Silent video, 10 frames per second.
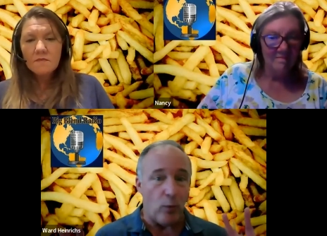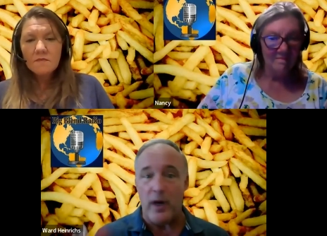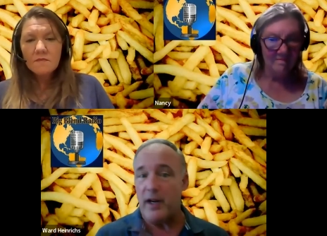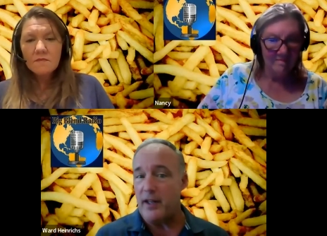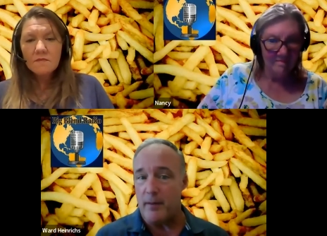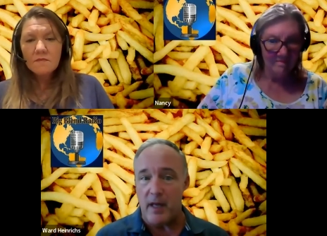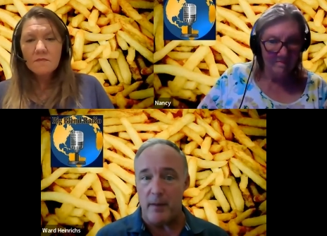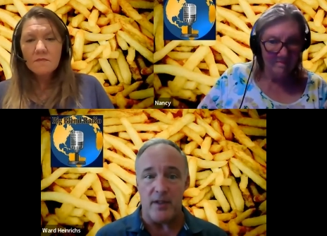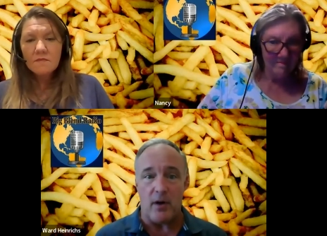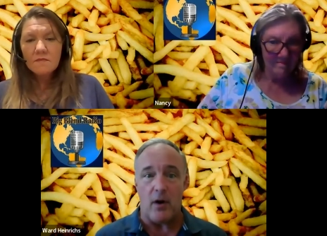Speaker 1: what the
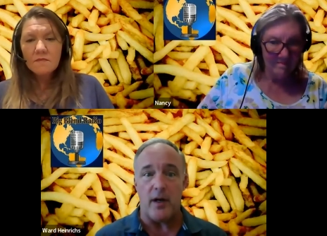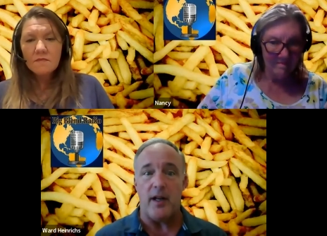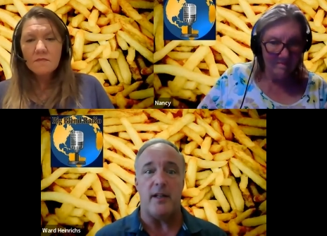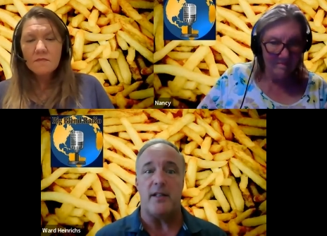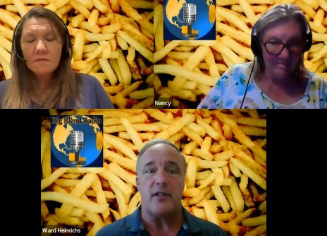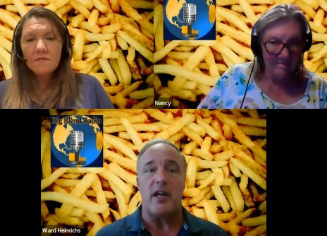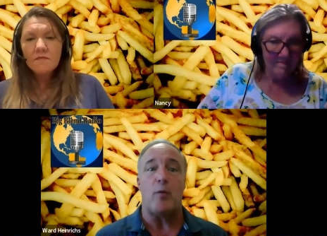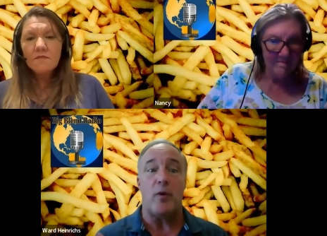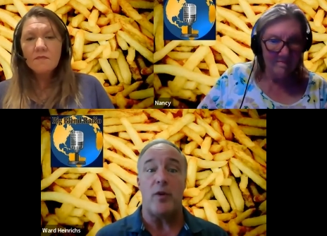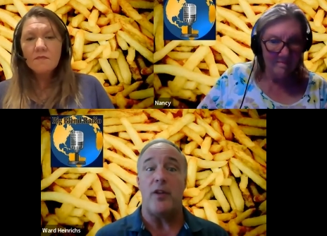amendments are, and decide
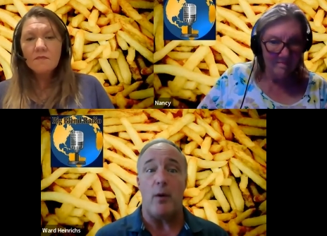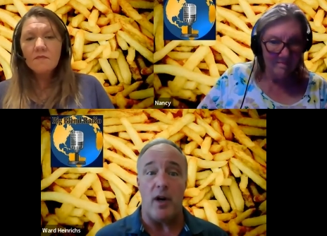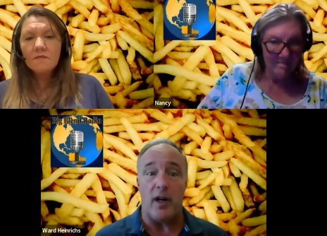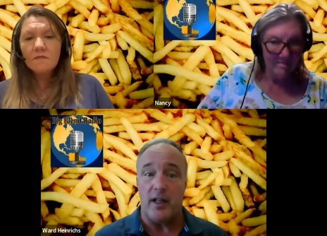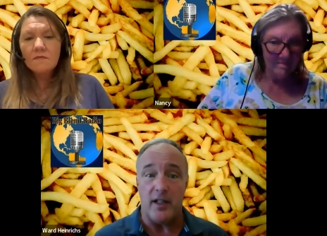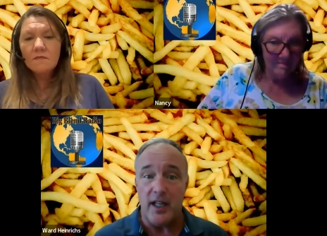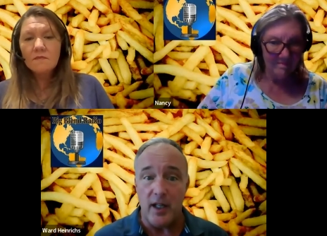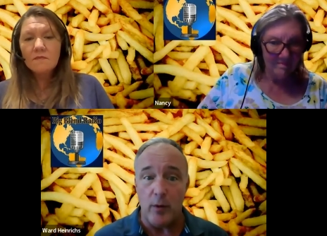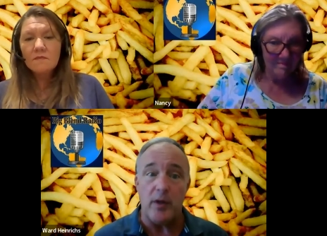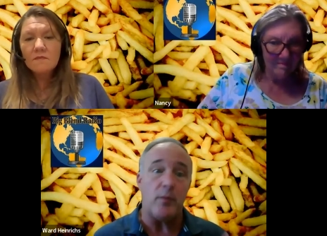whether they want to
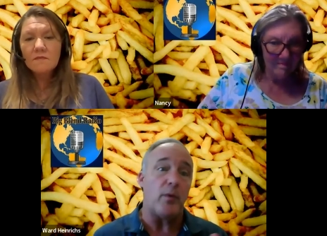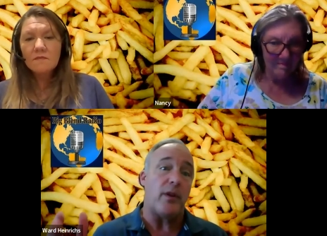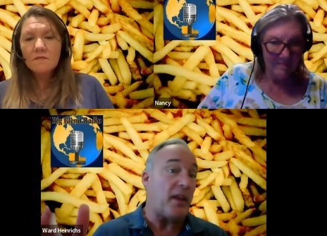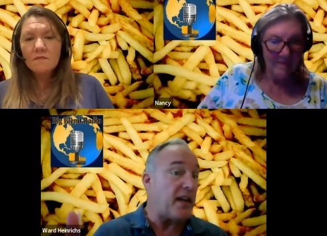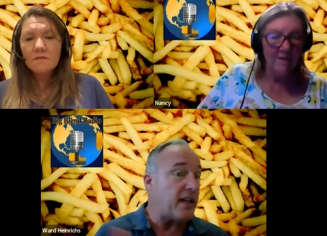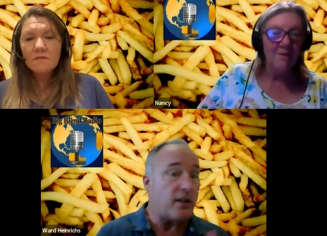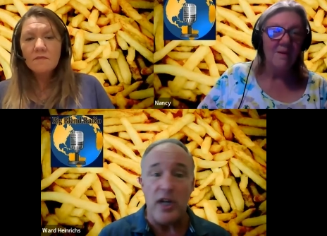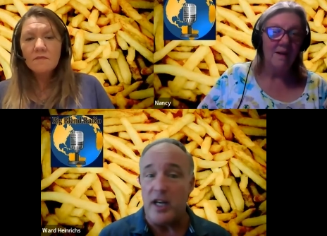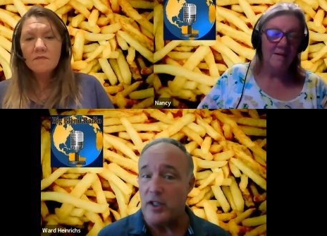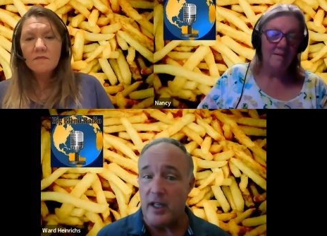continue it, whether they need to
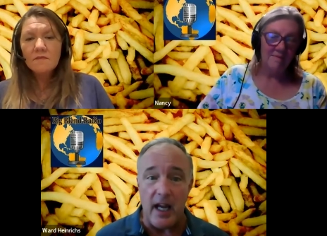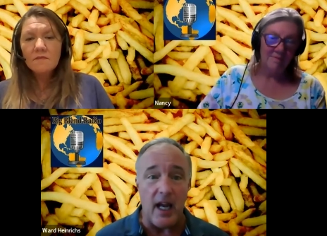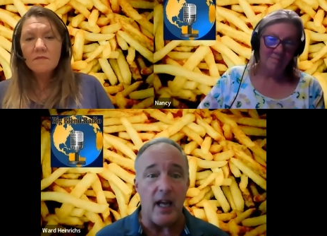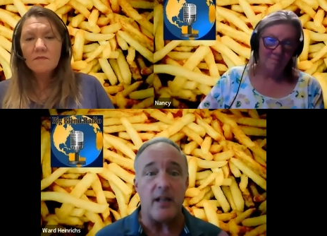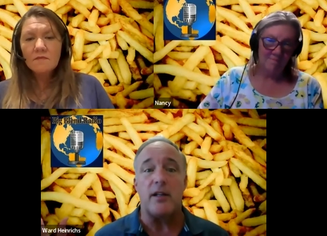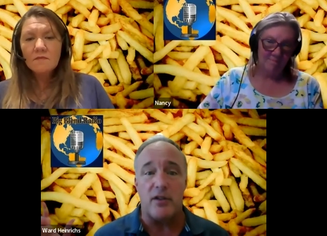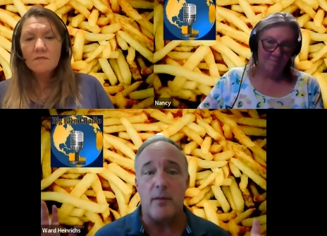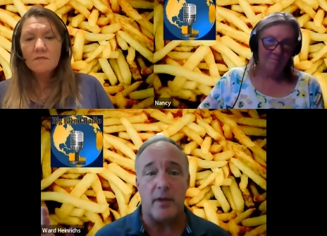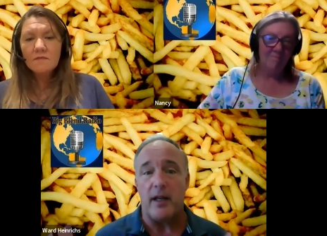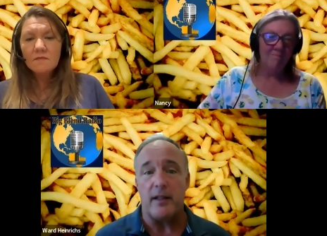okay. it again, you know,
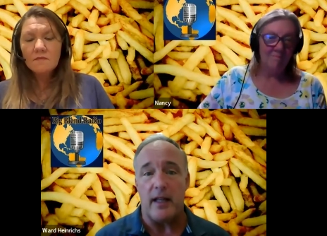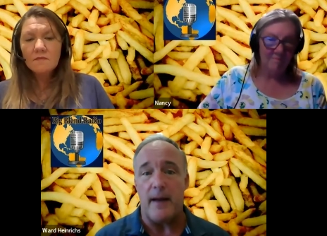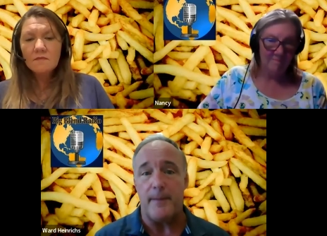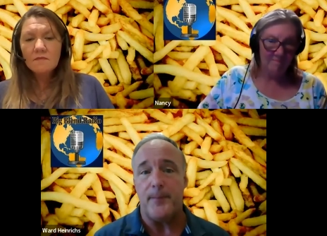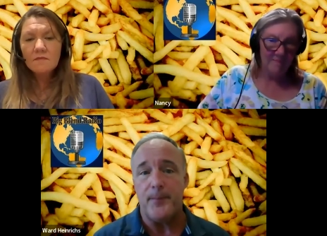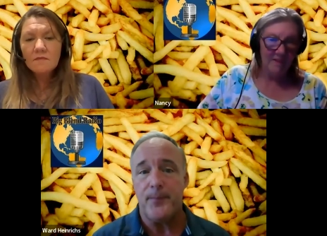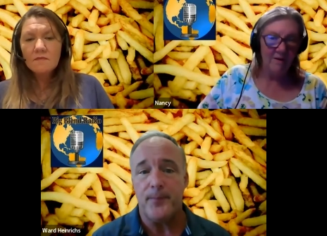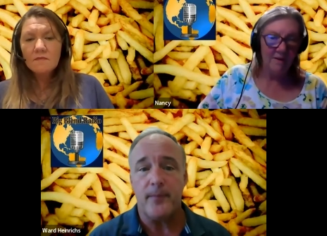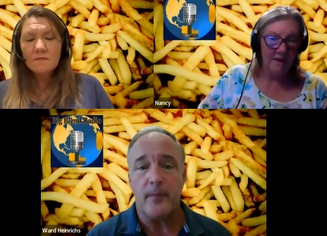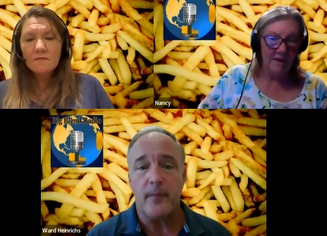something like that.
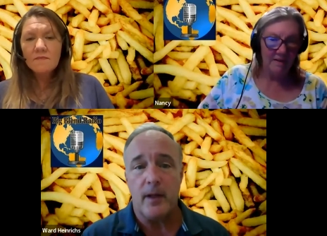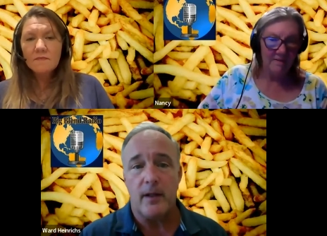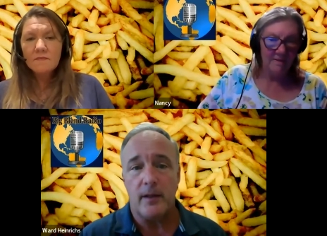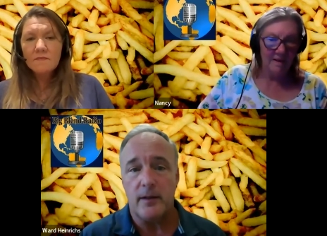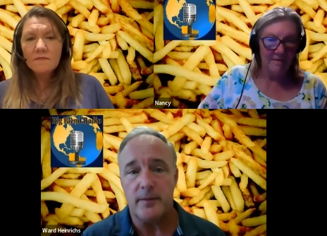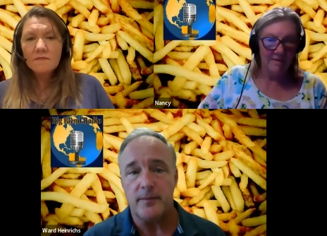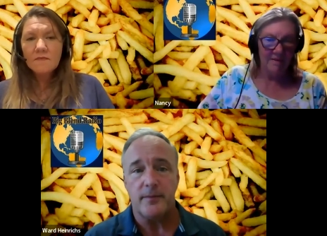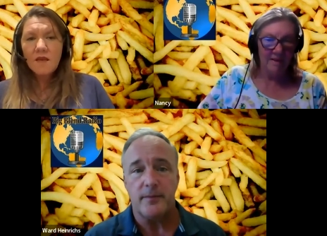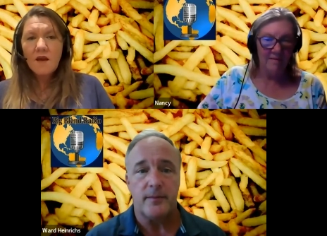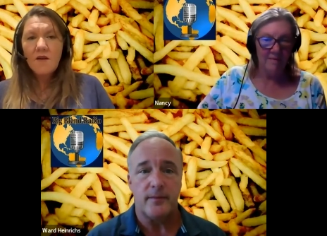
Speaker 2: Okay,
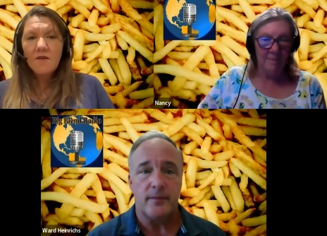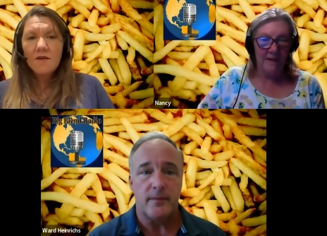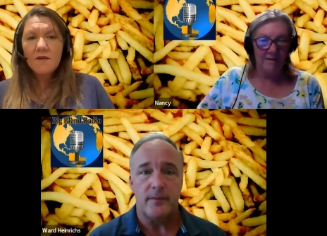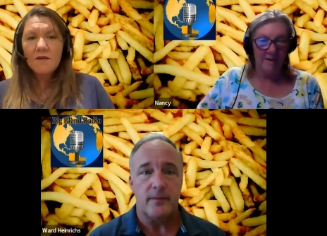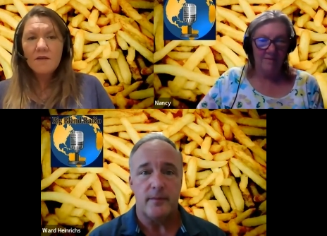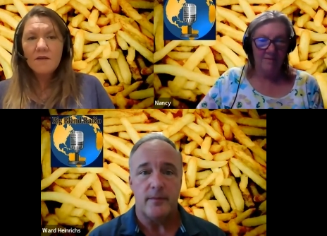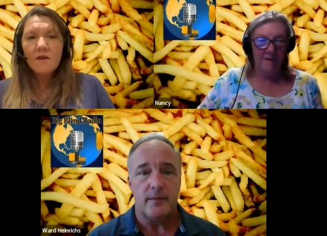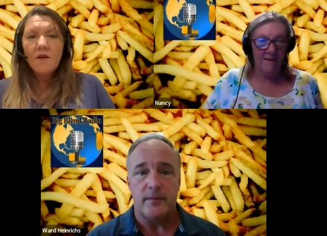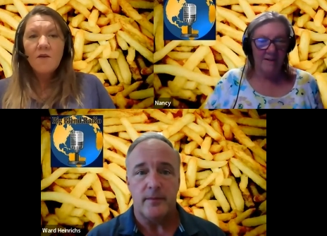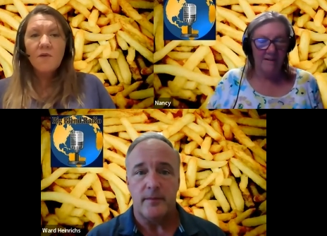that's that's right. better because
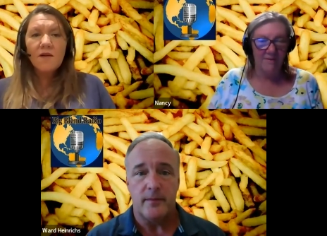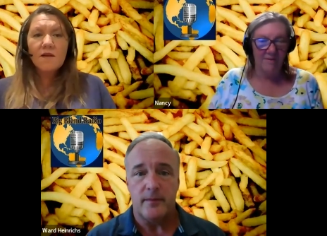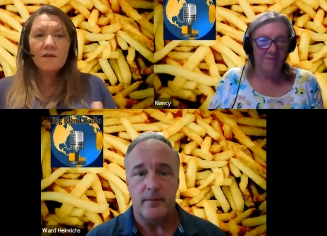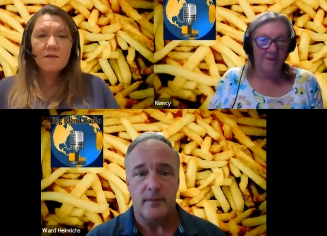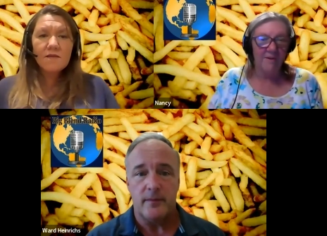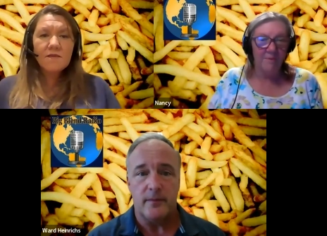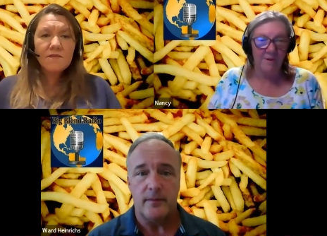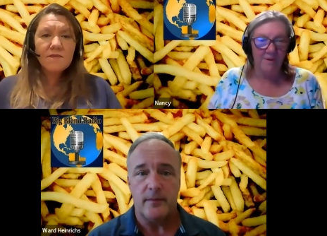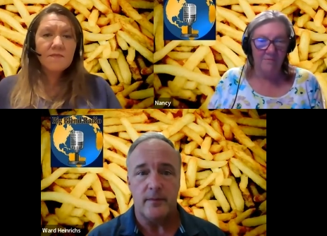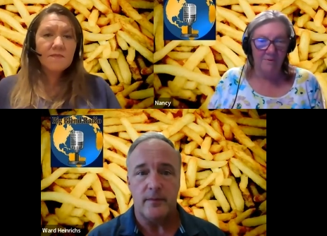I like well, you're stuck
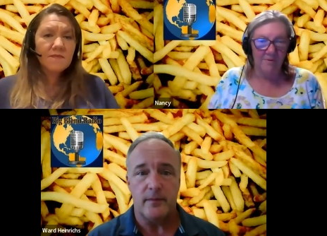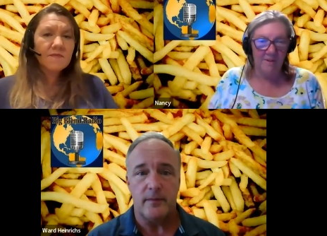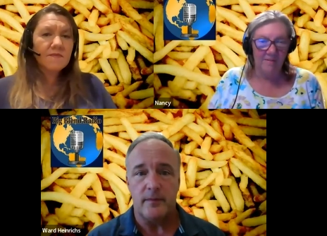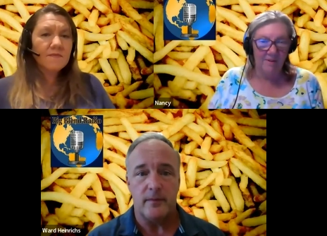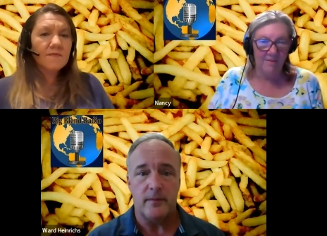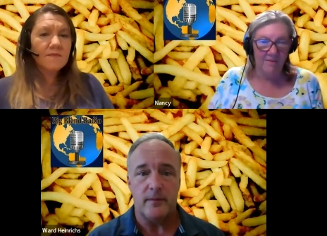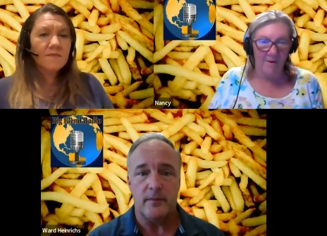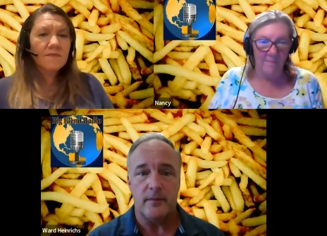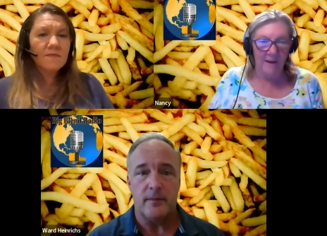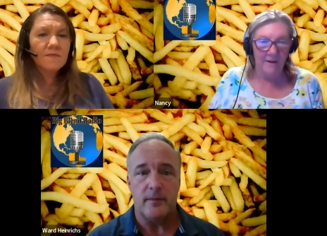with it for six years,
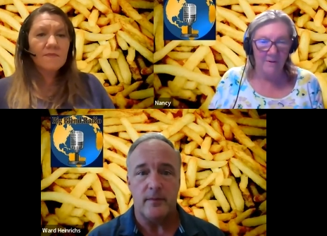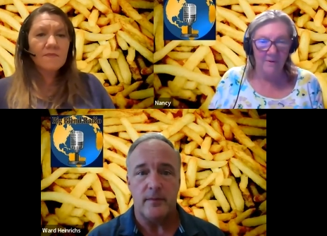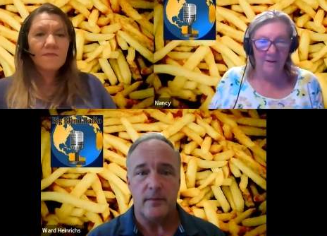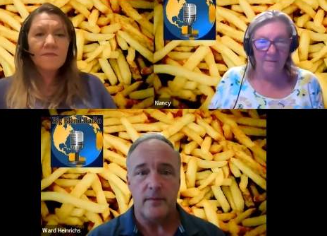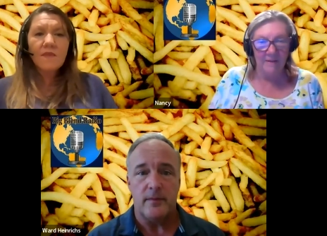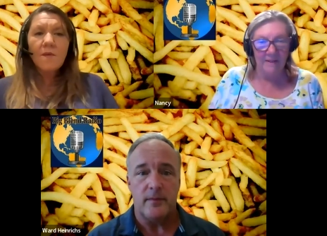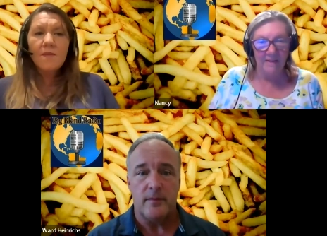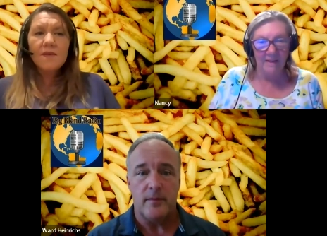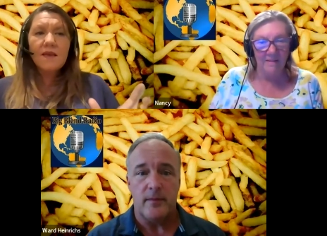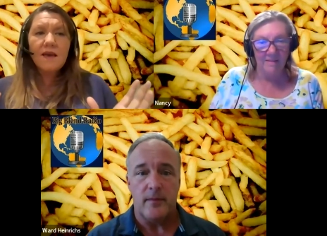no matter what. I'm like,
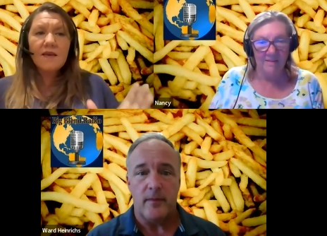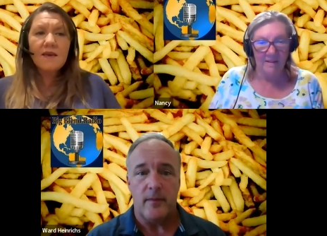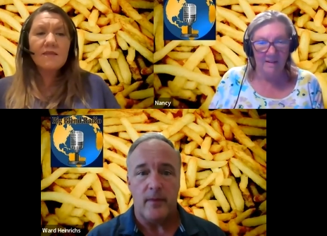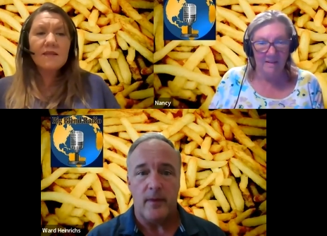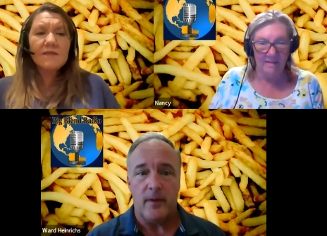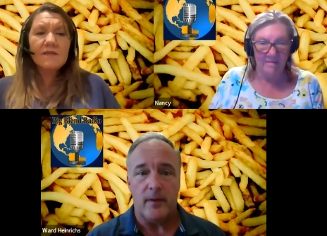but again, kinda... this